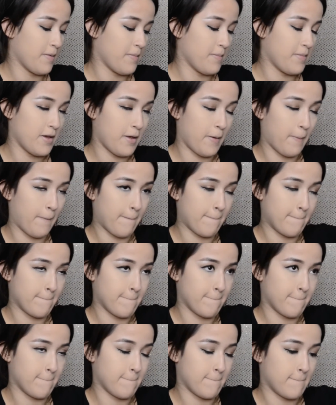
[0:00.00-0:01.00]
But
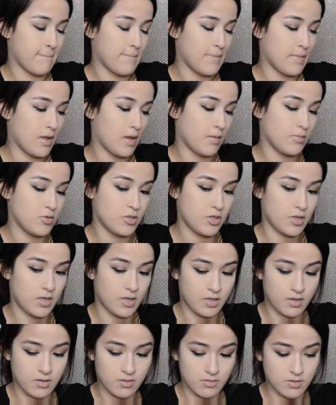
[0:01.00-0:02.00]
I'm trying
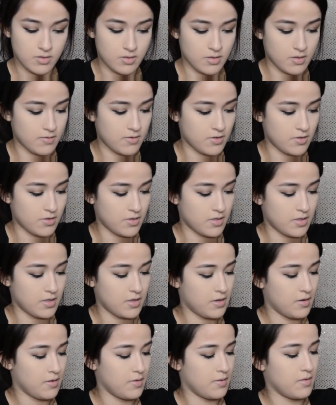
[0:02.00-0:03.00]
to go softer in
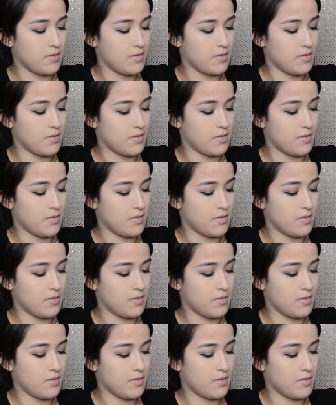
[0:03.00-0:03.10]
there.